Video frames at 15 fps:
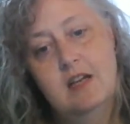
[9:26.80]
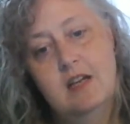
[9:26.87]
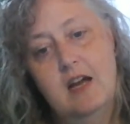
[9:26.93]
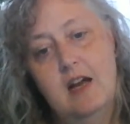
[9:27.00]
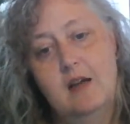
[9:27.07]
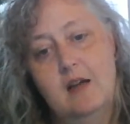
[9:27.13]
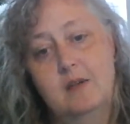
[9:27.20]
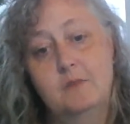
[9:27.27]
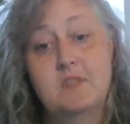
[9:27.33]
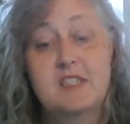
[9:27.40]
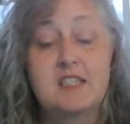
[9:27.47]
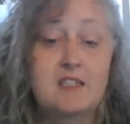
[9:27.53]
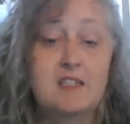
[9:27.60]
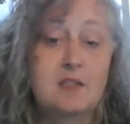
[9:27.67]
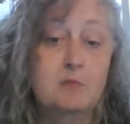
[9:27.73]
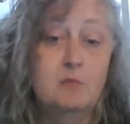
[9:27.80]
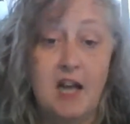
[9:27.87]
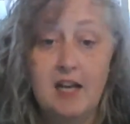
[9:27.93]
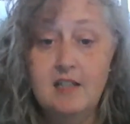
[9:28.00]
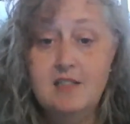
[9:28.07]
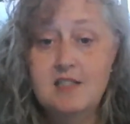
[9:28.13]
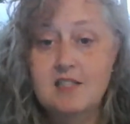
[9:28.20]
um, some
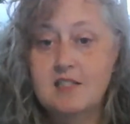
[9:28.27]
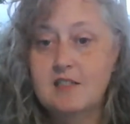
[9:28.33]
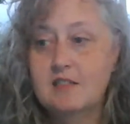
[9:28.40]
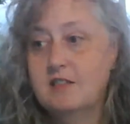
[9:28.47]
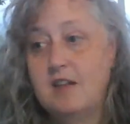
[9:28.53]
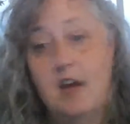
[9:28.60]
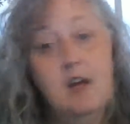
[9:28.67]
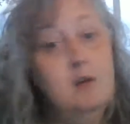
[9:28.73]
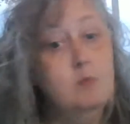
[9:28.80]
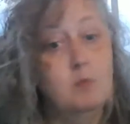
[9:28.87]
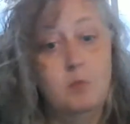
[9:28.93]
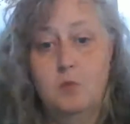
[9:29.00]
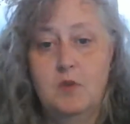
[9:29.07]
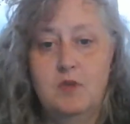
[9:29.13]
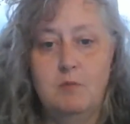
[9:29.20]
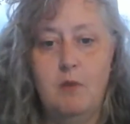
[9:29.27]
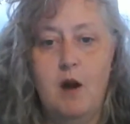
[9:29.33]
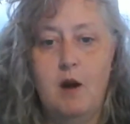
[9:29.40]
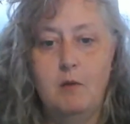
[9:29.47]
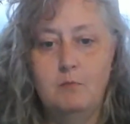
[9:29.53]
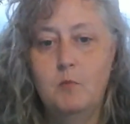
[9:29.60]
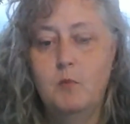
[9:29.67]
nice time with
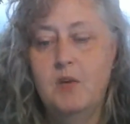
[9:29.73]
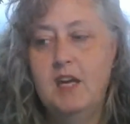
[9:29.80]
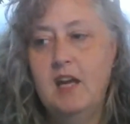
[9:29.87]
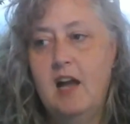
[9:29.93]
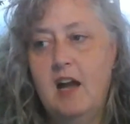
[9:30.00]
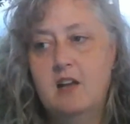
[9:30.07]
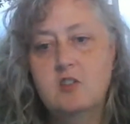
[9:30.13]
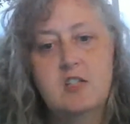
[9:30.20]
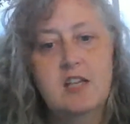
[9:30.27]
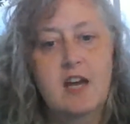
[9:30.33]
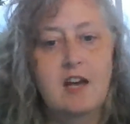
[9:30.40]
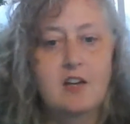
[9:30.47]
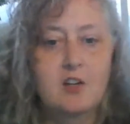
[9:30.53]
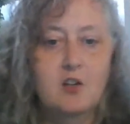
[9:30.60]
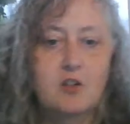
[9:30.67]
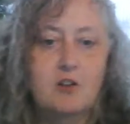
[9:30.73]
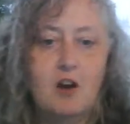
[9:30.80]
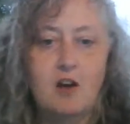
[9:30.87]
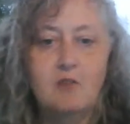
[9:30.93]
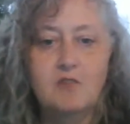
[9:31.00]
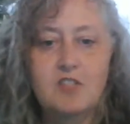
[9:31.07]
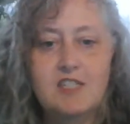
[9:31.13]
Mom. We actually had a good
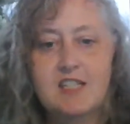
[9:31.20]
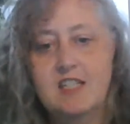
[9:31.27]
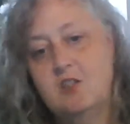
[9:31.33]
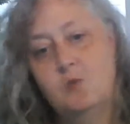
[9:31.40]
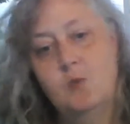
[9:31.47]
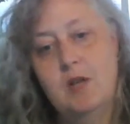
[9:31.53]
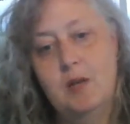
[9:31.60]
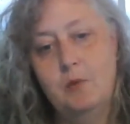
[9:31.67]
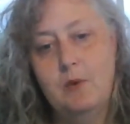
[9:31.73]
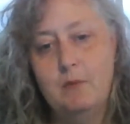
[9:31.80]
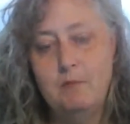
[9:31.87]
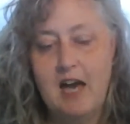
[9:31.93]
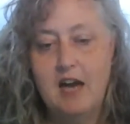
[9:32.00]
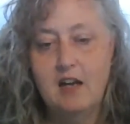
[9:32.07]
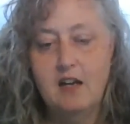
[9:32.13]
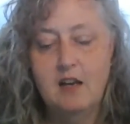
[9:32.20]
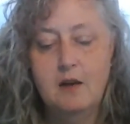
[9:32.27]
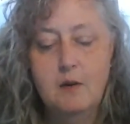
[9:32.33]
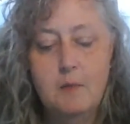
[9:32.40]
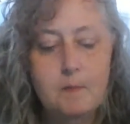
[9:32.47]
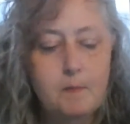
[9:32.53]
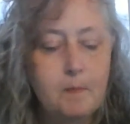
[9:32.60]
conversation when I went back.
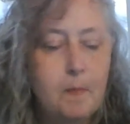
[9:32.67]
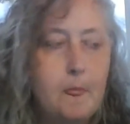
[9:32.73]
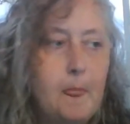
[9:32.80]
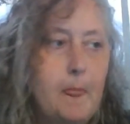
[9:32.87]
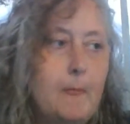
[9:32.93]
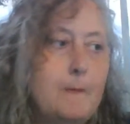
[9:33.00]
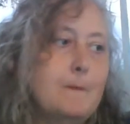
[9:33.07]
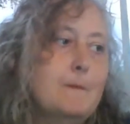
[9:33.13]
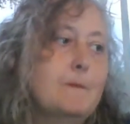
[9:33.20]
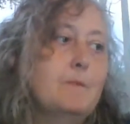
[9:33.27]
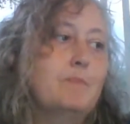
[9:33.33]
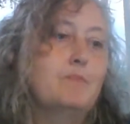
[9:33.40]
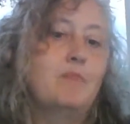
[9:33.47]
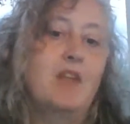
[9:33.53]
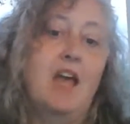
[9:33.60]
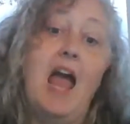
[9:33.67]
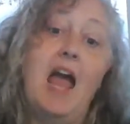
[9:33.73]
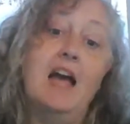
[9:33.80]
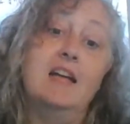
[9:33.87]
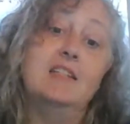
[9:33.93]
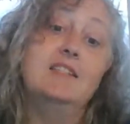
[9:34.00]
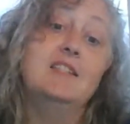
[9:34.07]

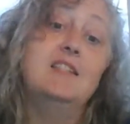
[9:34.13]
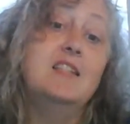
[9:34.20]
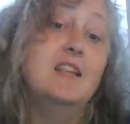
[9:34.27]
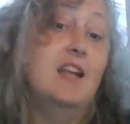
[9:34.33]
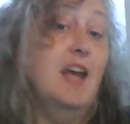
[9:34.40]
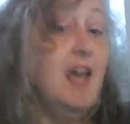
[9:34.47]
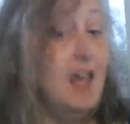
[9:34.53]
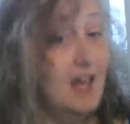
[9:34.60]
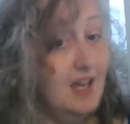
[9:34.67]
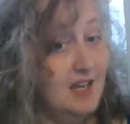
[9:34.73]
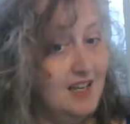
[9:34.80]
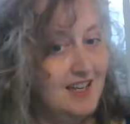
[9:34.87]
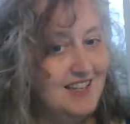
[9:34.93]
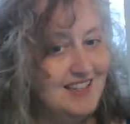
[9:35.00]
And today,